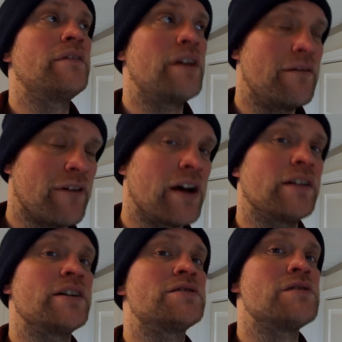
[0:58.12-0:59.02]
that
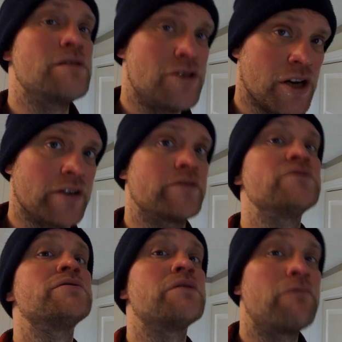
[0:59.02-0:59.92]
violates
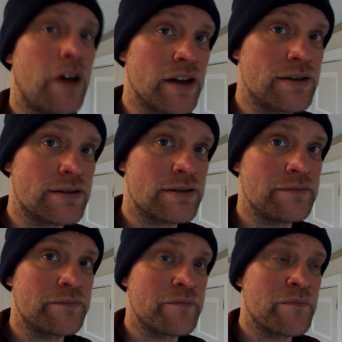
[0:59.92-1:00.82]
children's rights.
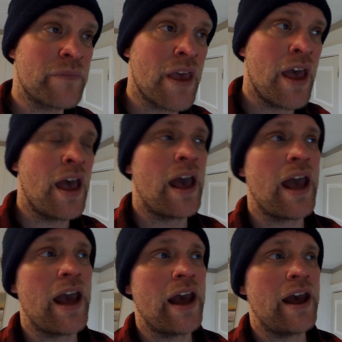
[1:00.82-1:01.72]

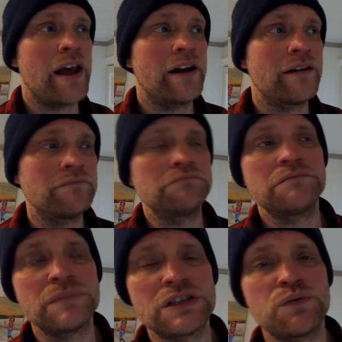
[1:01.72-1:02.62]
And
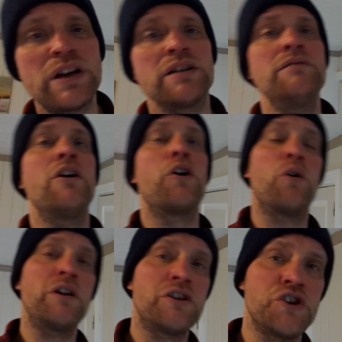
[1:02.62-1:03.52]
Sweden,
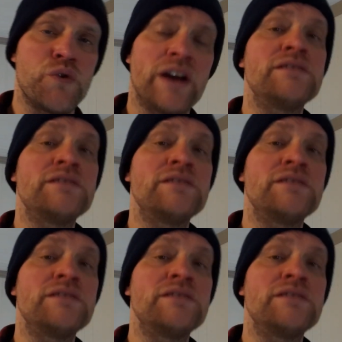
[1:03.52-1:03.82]
according to UN,